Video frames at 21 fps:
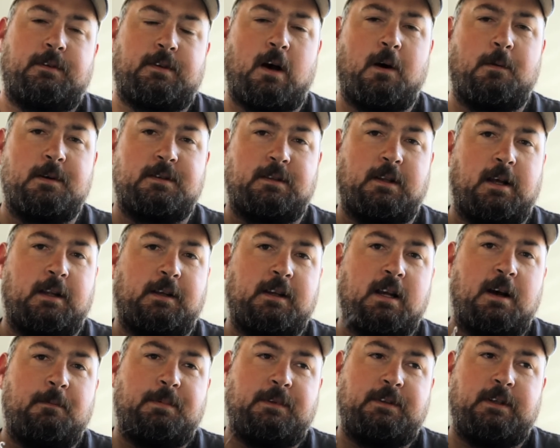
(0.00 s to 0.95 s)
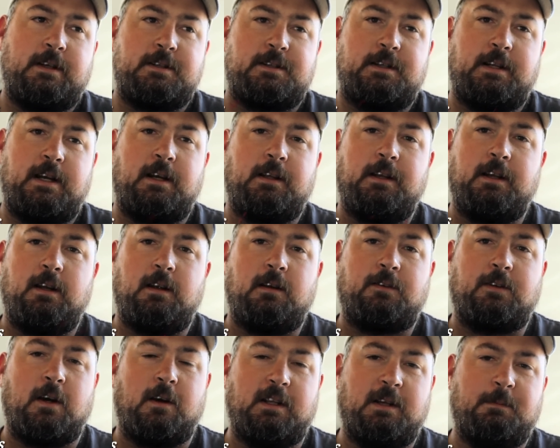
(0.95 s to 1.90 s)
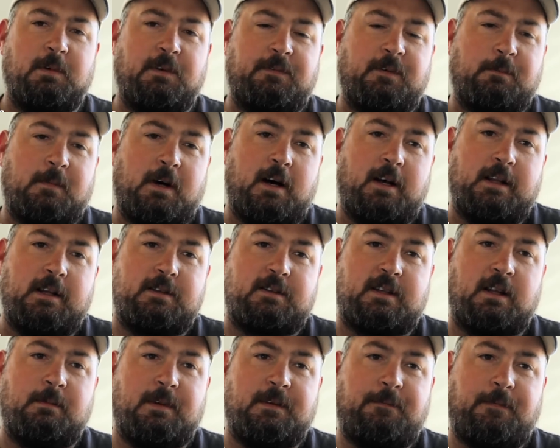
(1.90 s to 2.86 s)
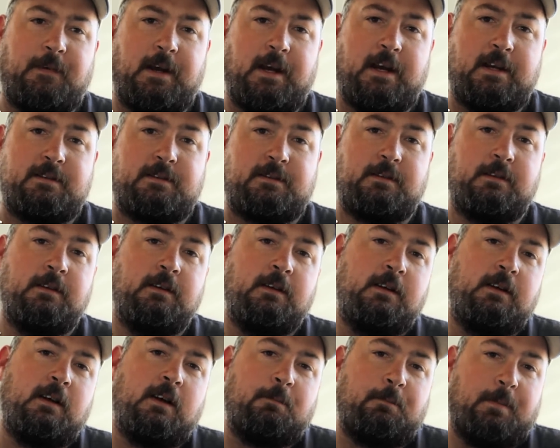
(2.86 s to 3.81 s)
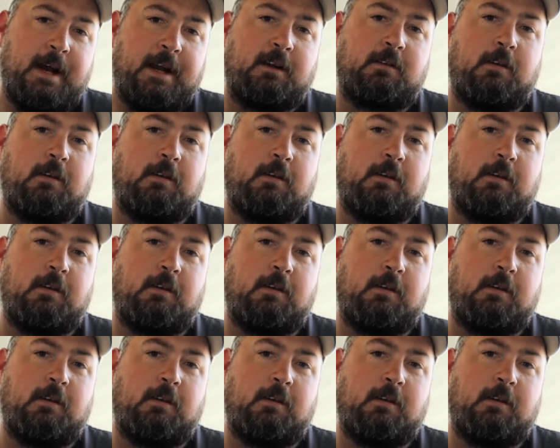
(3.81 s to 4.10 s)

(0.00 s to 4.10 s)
always a lot of competition out here. Tony Buffamani is going to be fast. Ben